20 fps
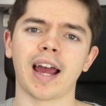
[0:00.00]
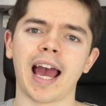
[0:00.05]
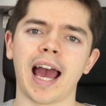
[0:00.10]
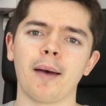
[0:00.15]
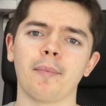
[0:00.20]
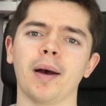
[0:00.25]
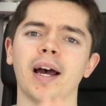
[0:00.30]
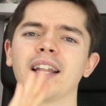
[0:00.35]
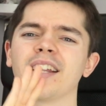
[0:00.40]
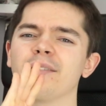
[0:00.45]

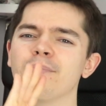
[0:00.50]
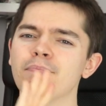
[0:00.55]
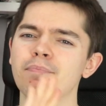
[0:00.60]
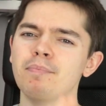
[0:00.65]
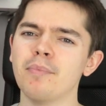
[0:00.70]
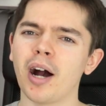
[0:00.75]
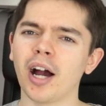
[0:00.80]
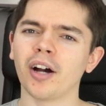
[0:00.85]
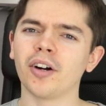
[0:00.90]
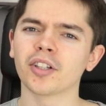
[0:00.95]
RAM, and a
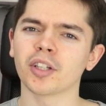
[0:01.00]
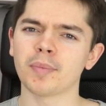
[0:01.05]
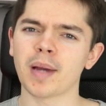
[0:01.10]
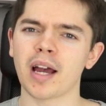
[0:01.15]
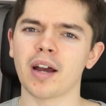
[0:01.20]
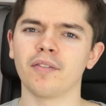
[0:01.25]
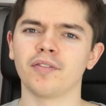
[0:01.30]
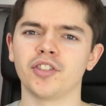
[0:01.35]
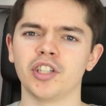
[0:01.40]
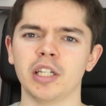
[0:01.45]
mild
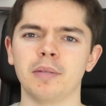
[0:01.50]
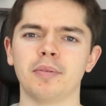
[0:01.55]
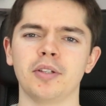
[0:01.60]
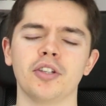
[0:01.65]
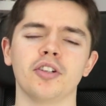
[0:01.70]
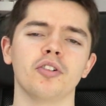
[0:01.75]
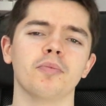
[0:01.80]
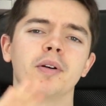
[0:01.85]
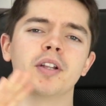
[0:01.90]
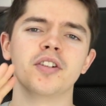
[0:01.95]
amount of
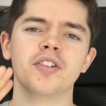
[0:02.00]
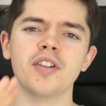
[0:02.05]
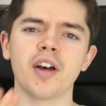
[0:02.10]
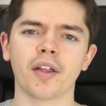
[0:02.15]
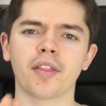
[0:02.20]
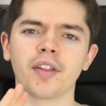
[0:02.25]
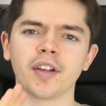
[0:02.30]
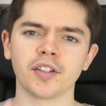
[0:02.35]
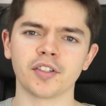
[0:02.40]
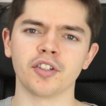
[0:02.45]
GPU, but
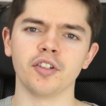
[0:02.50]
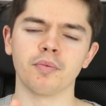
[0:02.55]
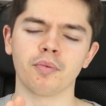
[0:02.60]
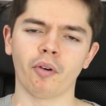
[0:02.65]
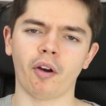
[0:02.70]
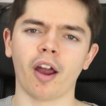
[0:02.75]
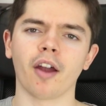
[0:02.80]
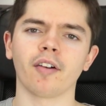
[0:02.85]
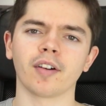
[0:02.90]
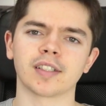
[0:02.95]
nothing to
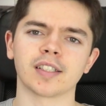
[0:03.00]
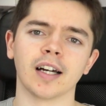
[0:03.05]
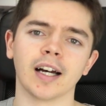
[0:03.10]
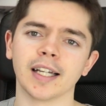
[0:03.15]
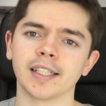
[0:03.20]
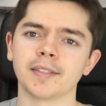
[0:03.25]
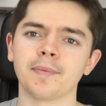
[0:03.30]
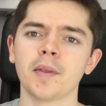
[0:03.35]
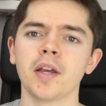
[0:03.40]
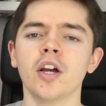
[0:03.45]

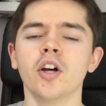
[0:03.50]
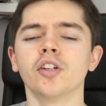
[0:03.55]
prioritize.